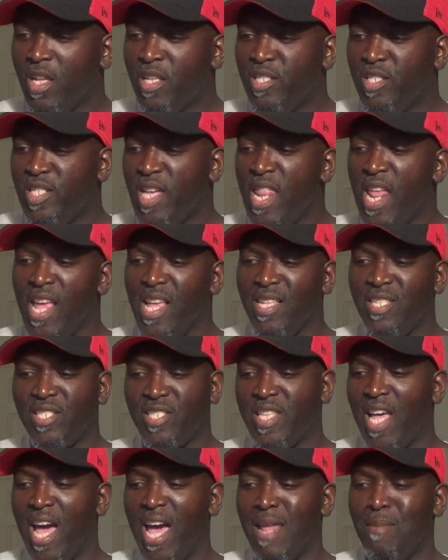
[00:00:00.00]
Sitting
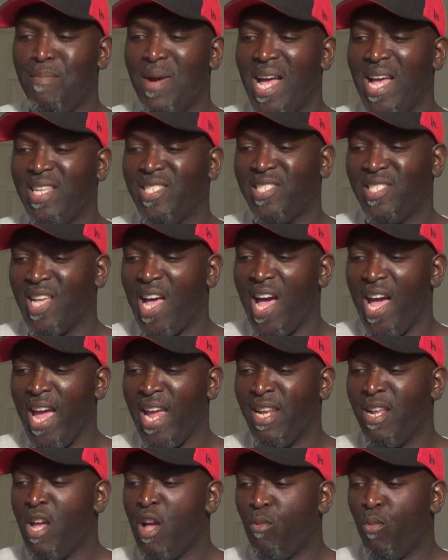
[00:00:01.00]
side by
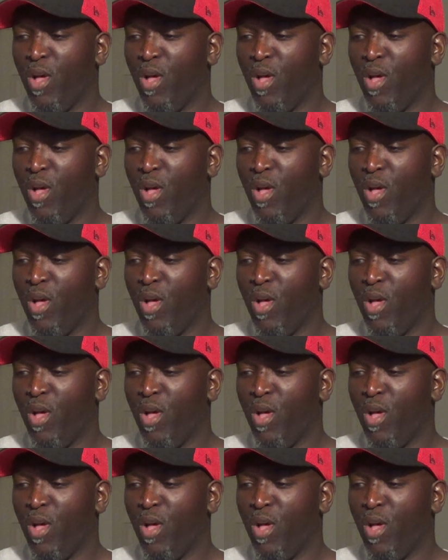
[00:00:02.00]
side,